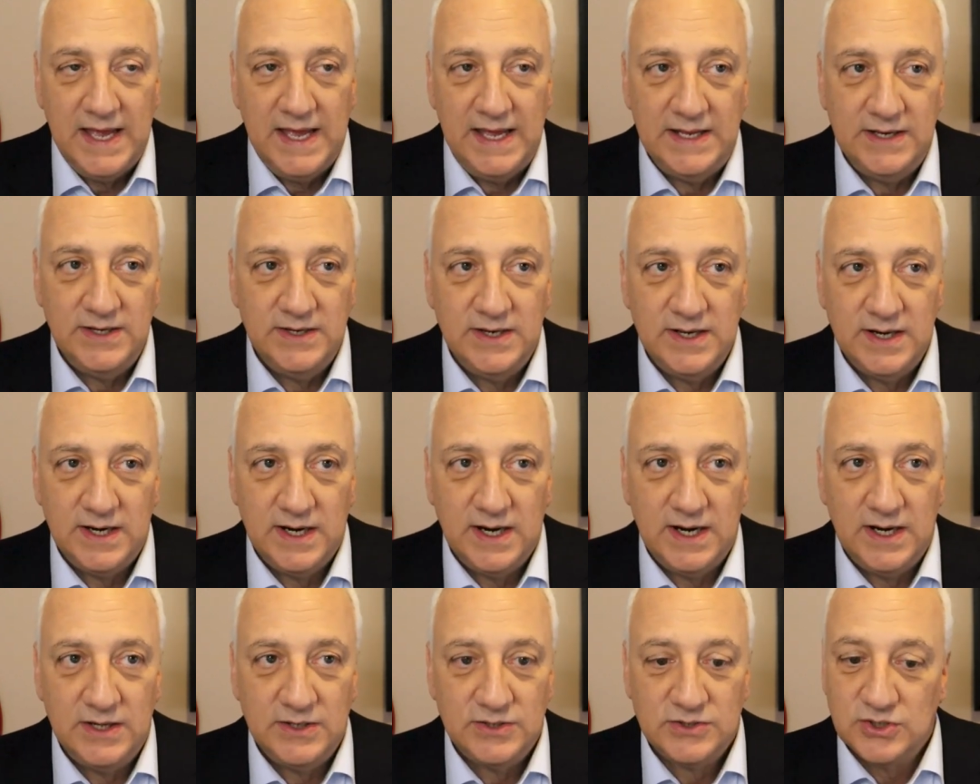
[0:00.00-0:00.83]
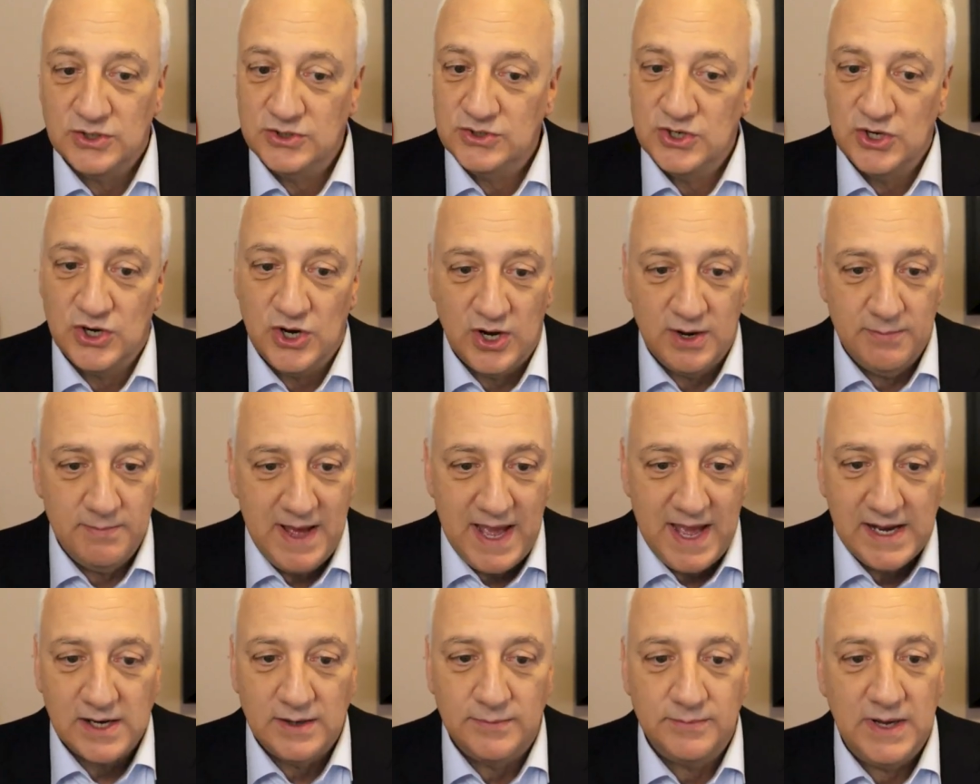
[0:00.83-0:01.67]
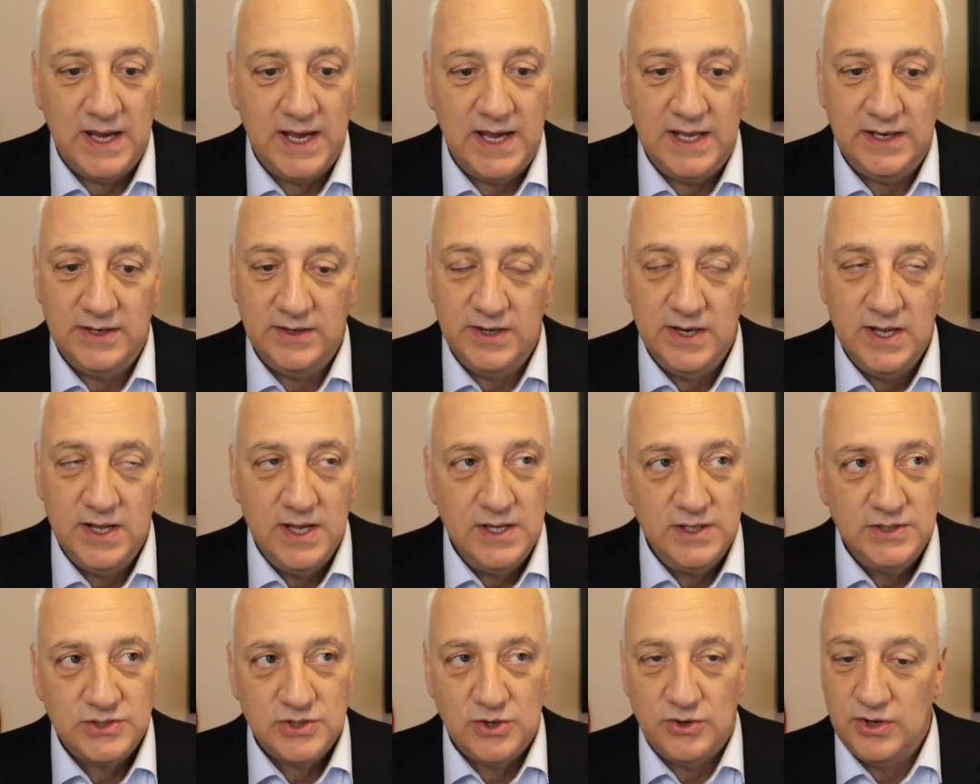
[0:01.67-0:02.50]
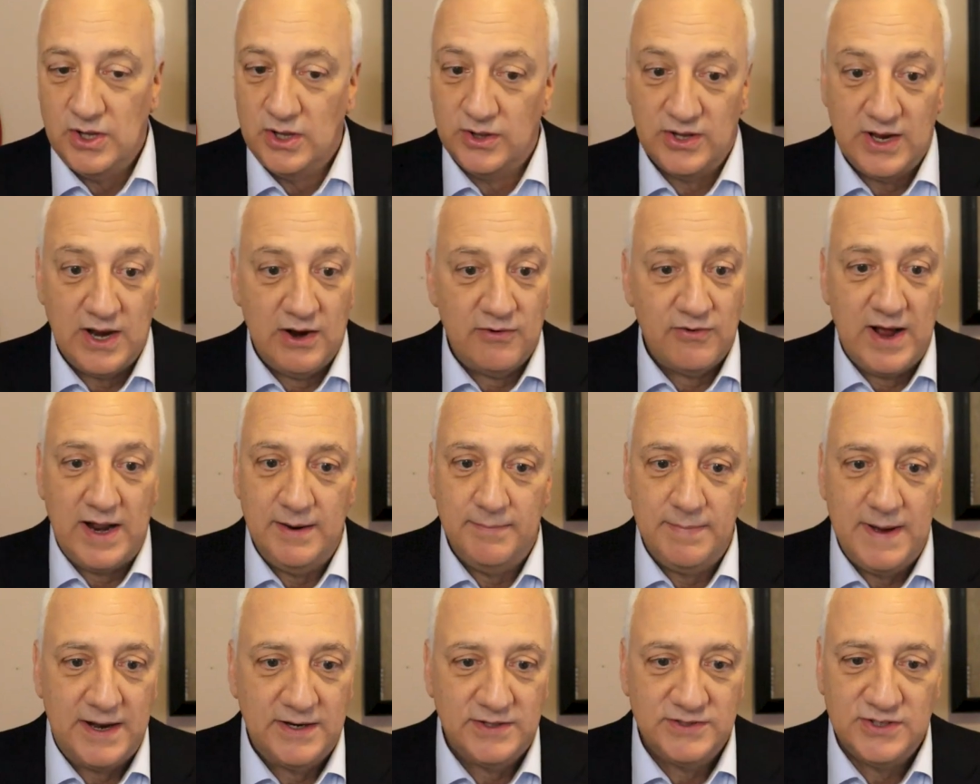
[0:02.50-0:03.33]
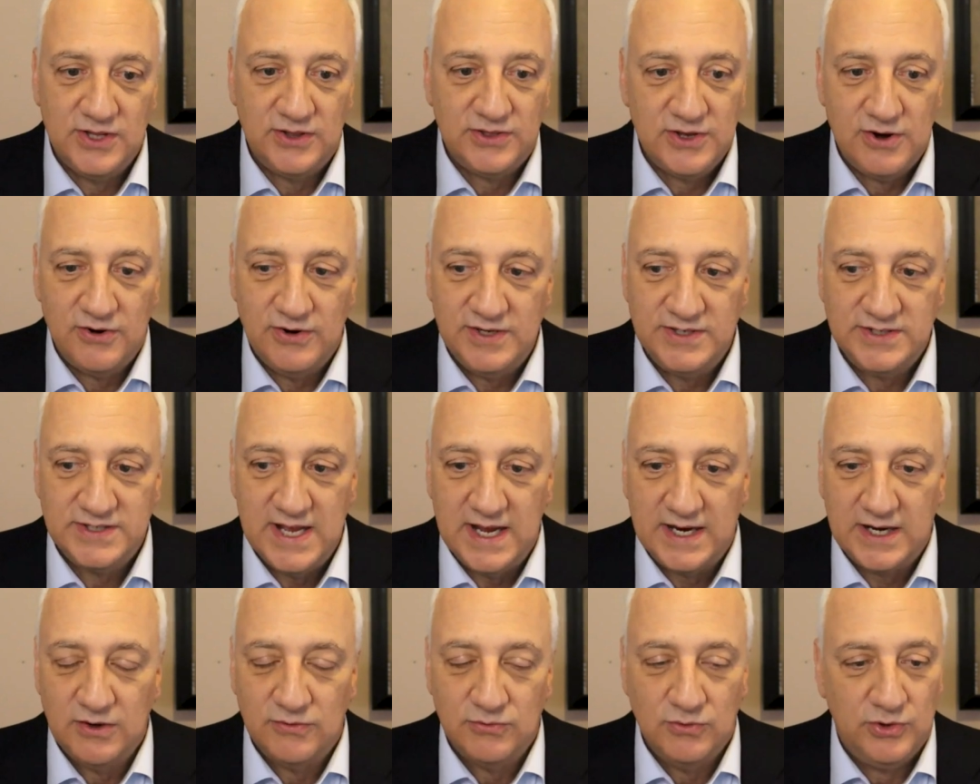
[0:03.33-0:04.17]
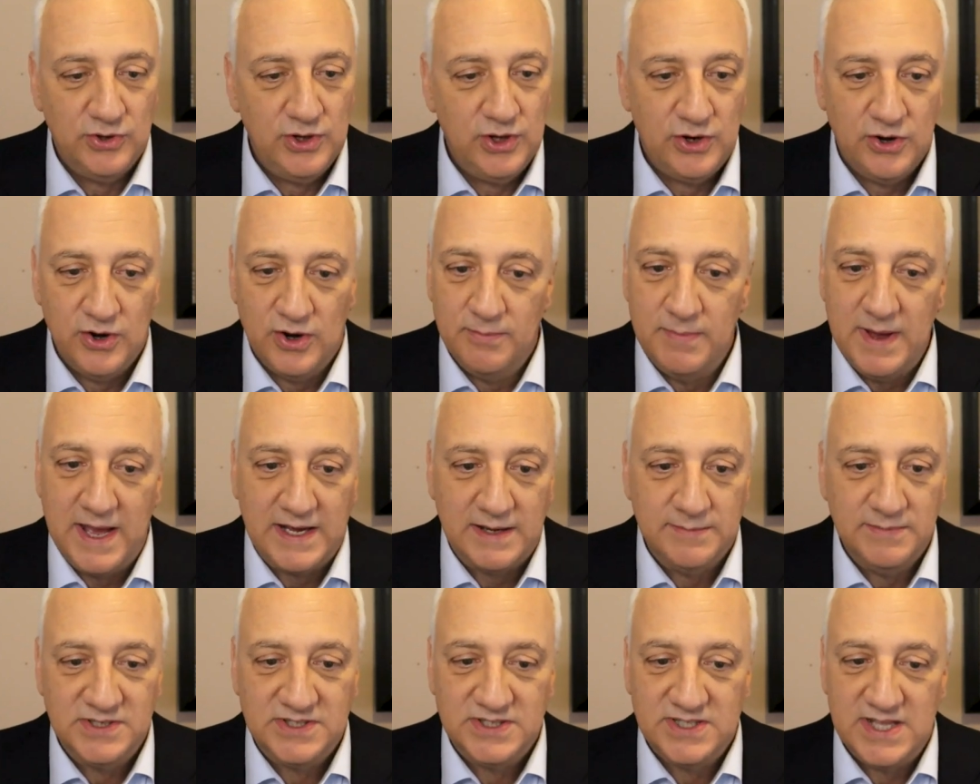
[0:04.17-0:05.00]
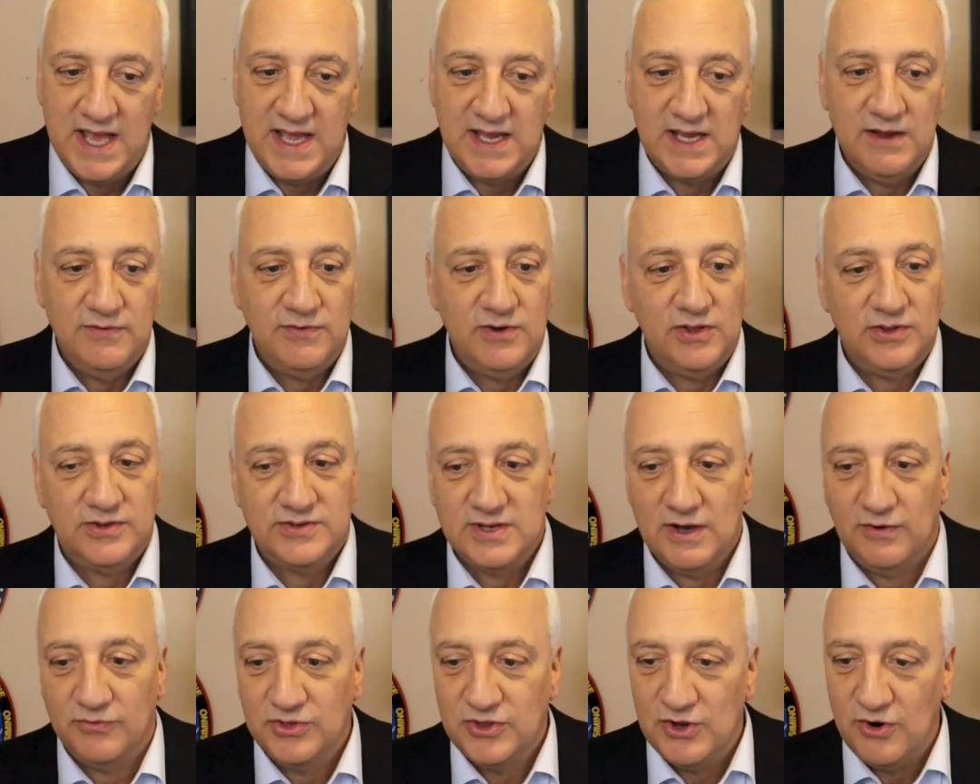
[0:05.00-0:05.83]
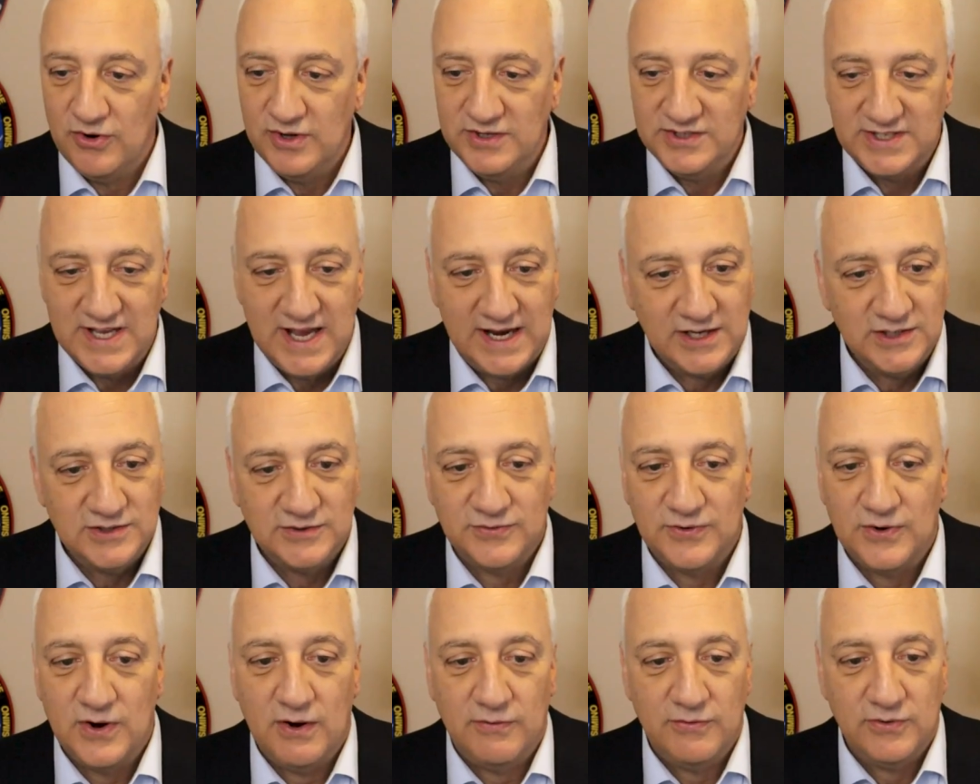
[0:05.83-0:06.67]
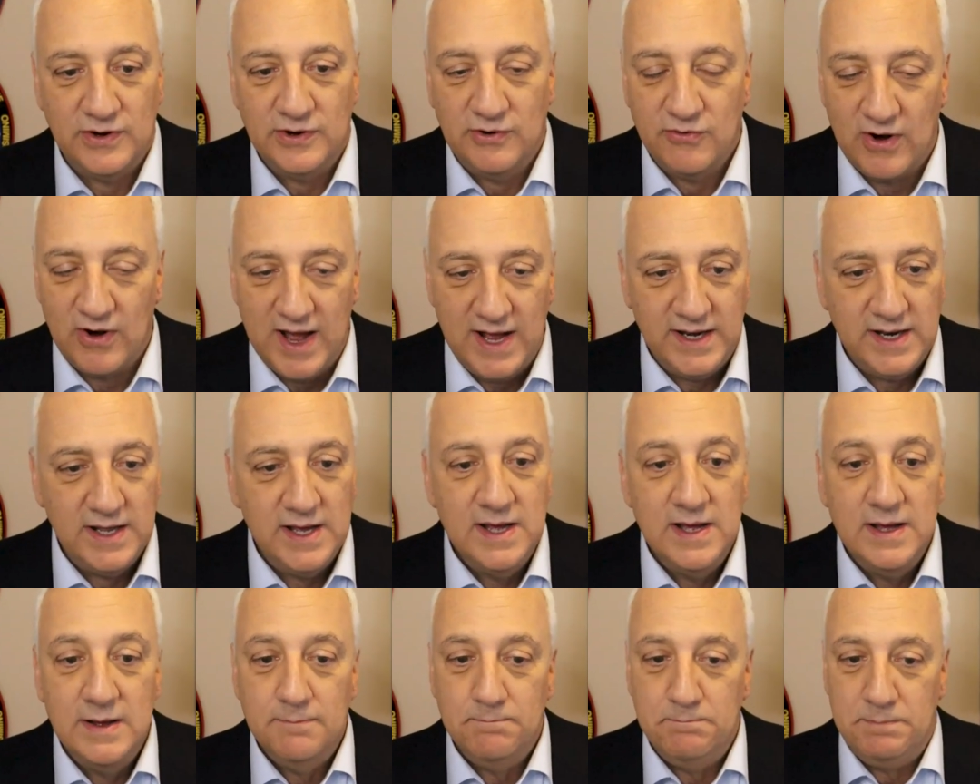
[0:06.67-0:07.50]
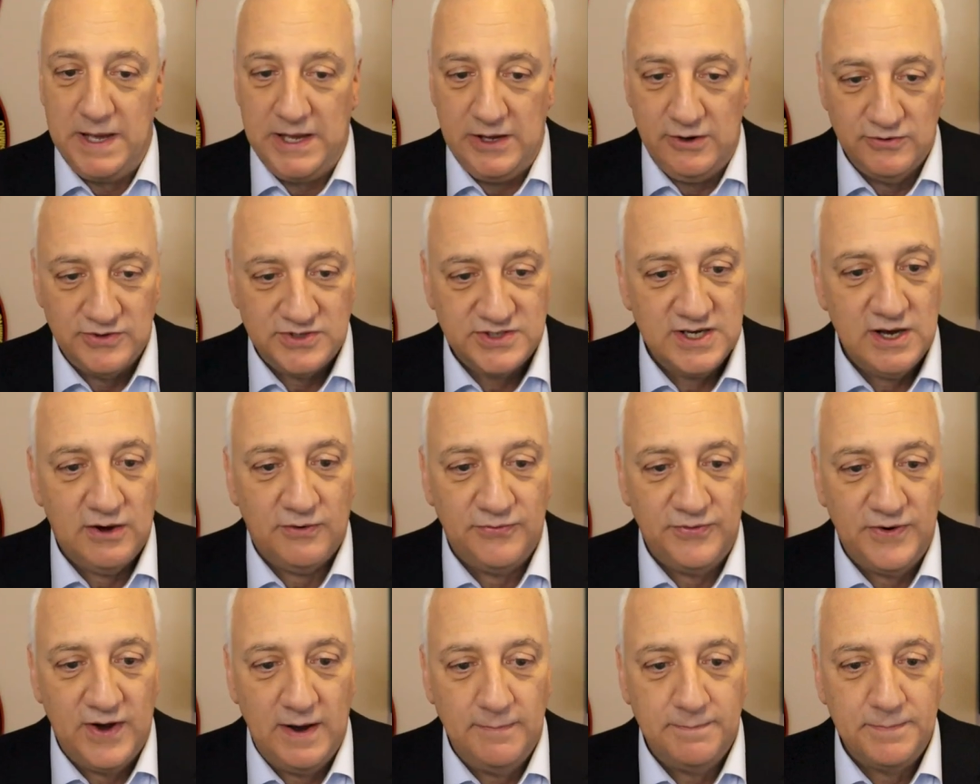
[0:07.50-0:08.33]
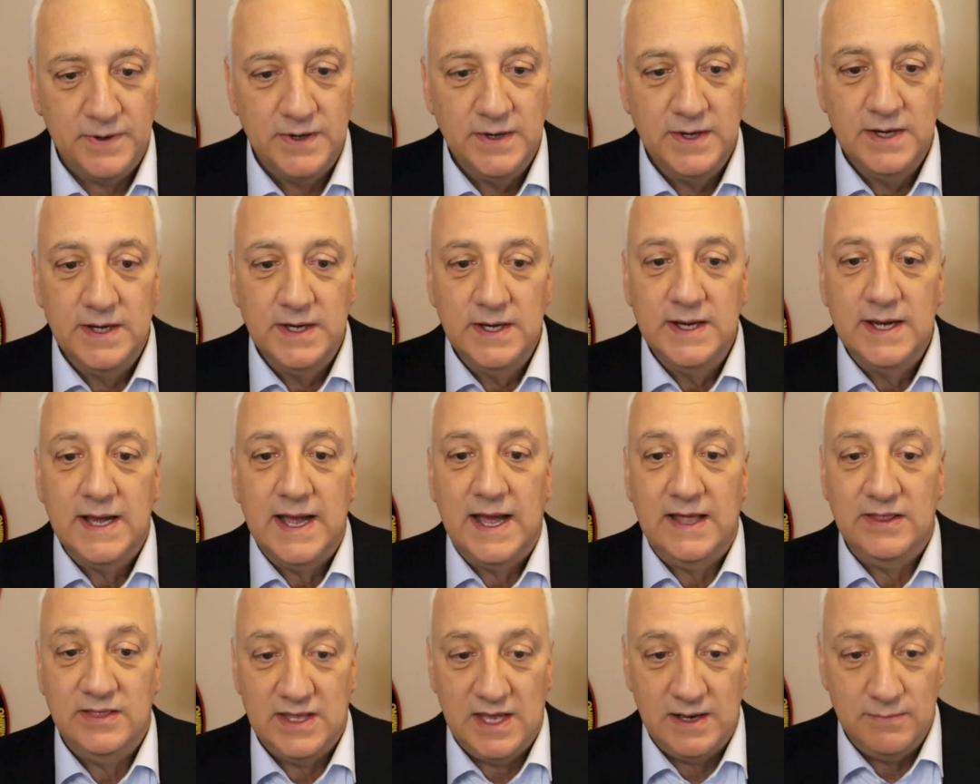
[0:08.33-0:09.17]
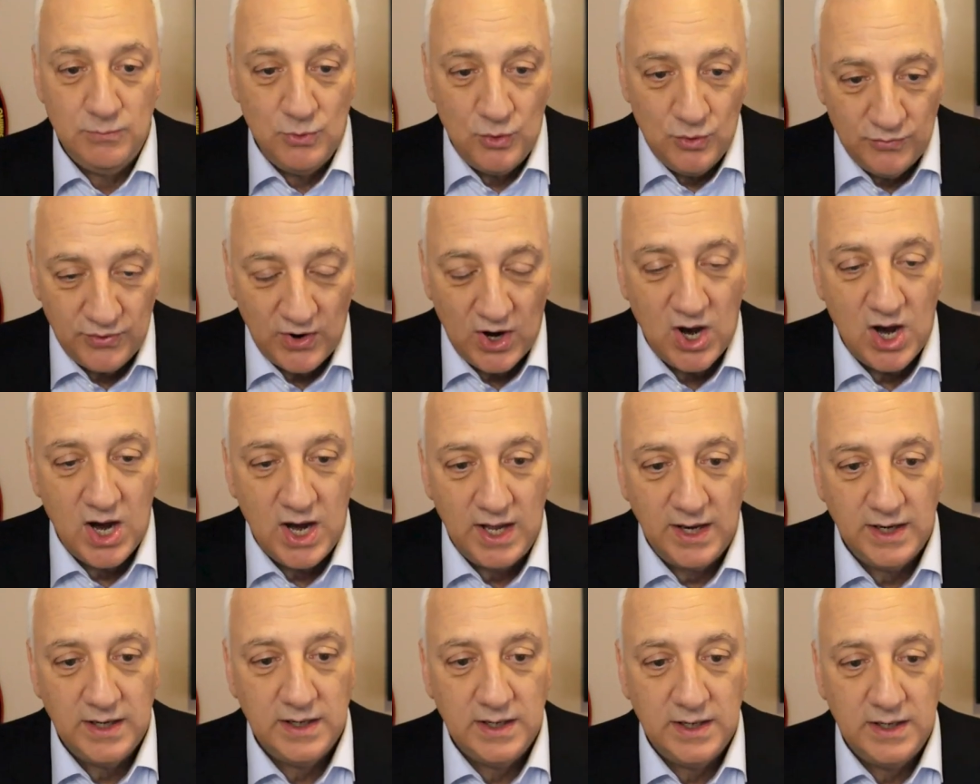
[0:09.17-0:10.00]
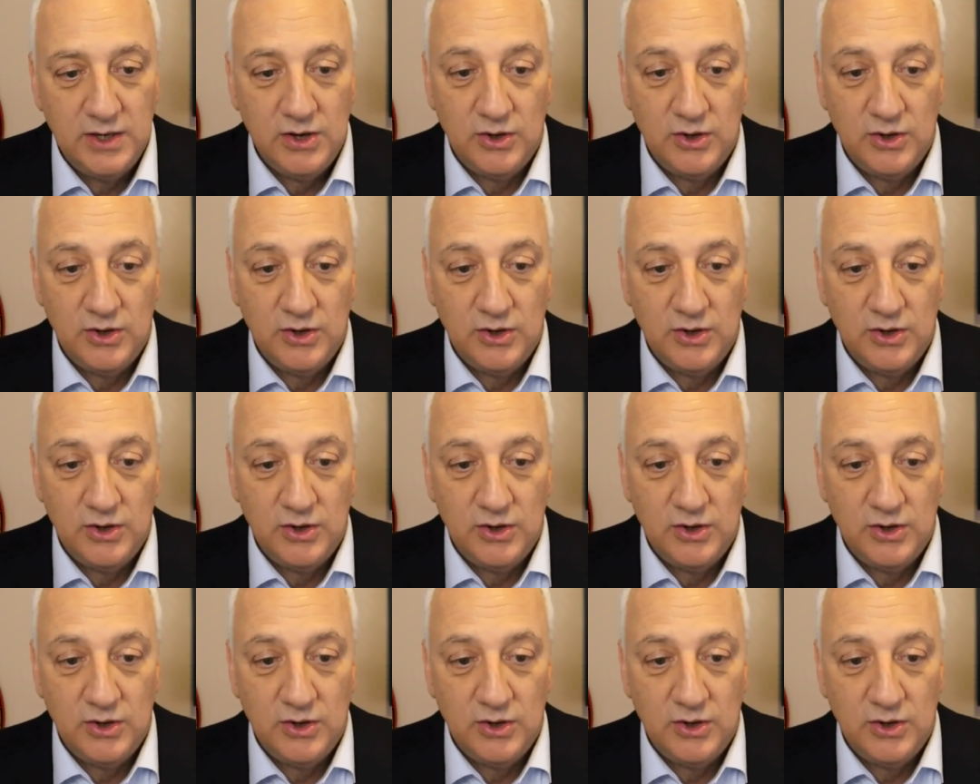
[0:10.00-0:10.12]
and because uh, you're going to make them. And so another thing I write about is the 30 second rule. You're going to make a mistake. Give yourself 30 seconds for, of regret beat yourself up and then move on.